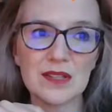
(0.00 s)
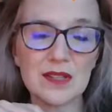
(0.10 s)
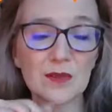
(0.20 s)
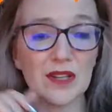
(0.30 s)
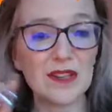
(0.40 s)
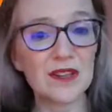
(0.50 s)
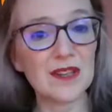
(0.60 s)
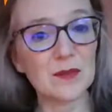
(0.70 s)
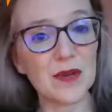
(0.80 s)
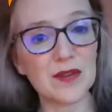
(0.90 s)
something to
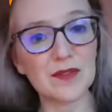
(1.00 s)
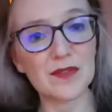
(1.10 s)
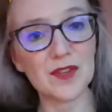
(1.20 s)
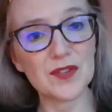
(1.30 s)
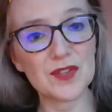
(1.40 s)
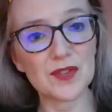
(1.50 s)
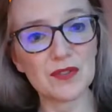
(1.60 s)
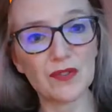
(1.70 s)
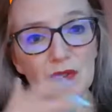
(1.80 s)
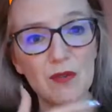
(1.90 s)
think about in
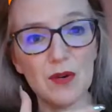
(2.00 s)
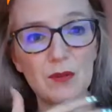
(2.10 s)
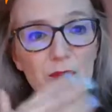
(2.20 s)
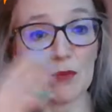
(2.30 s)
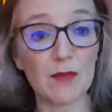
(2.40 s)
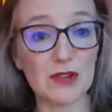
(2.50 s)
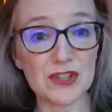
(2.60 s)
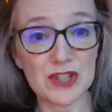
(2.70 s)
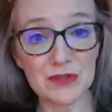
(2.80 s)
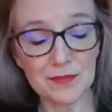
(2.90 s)
future for
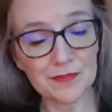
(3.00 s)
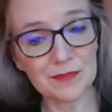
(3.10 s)
promotion